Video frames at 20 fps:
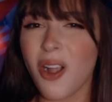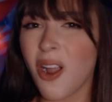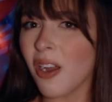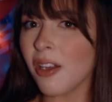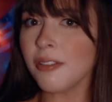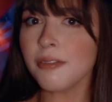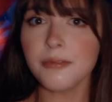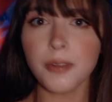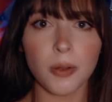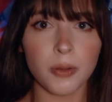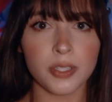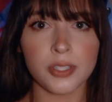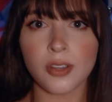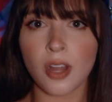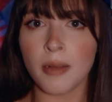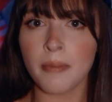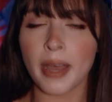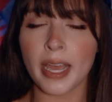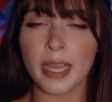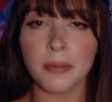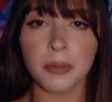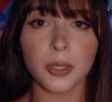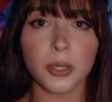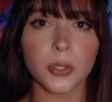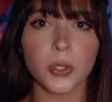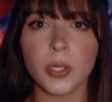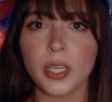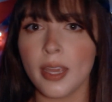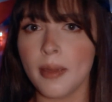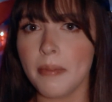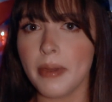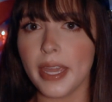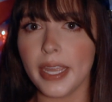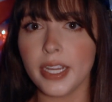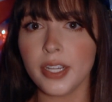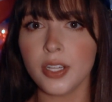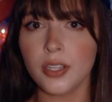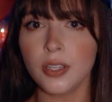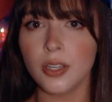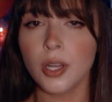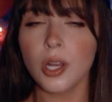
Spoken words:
aren't focused on by a political campaign,